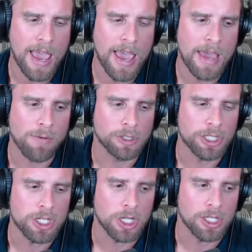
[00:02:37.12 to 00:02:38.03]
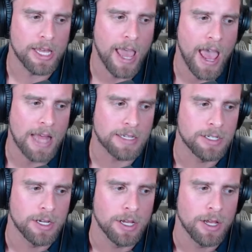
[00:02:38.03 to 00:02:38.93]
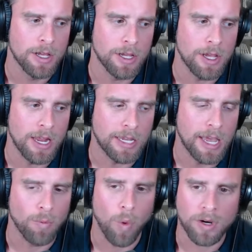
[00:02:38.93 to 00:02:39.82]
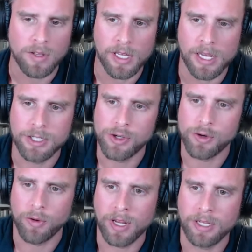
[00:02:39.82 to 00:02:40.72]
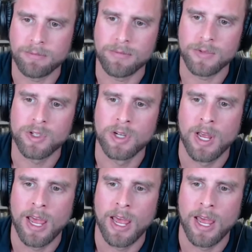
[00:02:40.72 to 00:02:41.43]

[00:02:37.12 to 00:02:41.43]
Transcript: we're just looking at, again, what are the extremes.